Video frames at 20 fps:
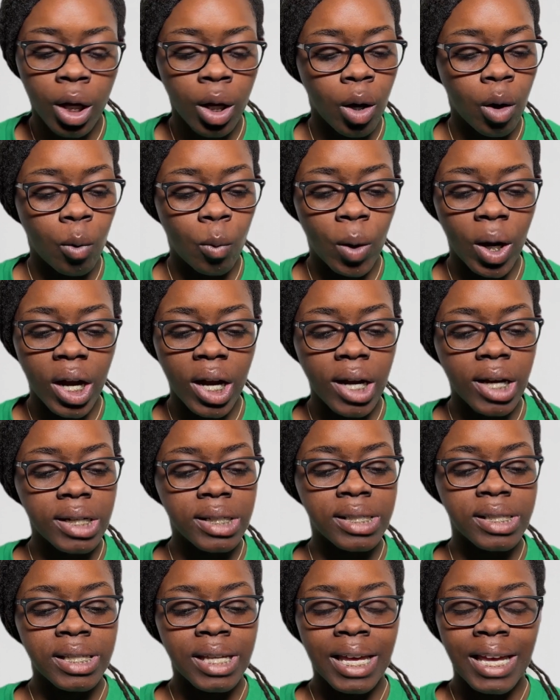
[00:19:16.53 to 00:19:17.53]

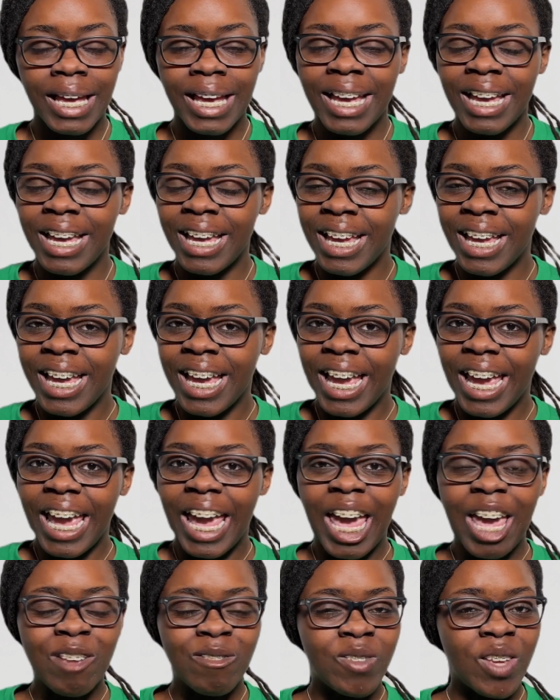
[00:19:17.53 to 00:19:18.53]
Whereas
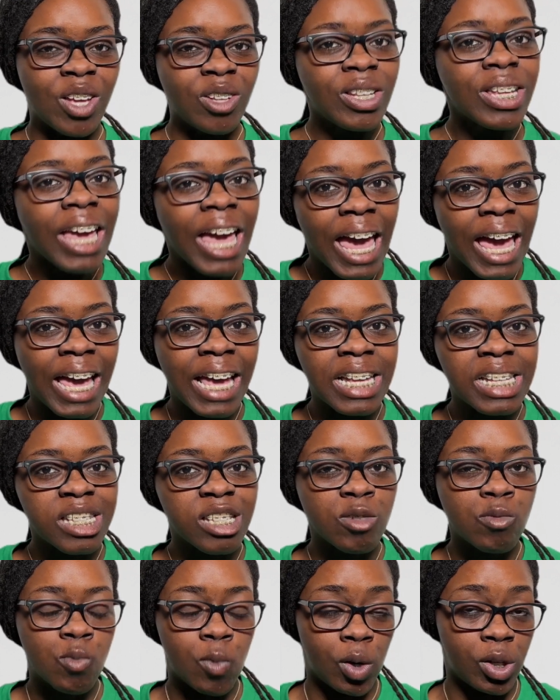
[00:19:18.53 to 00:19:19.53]
if it only has
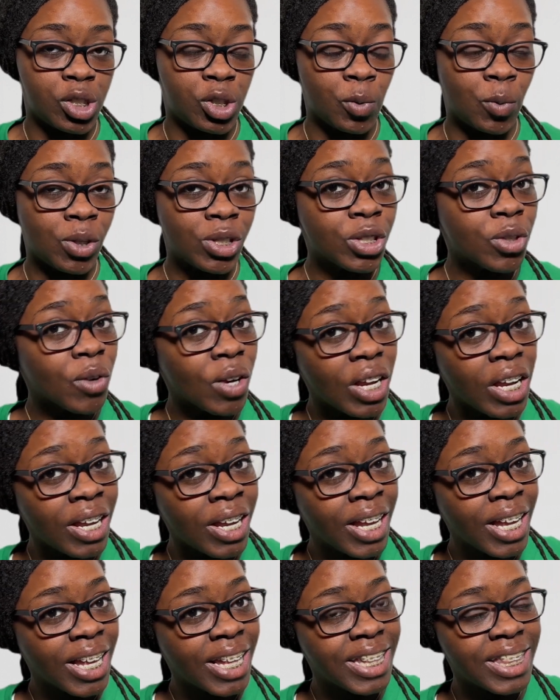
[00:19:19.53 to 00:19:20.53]
1, 2, and 3,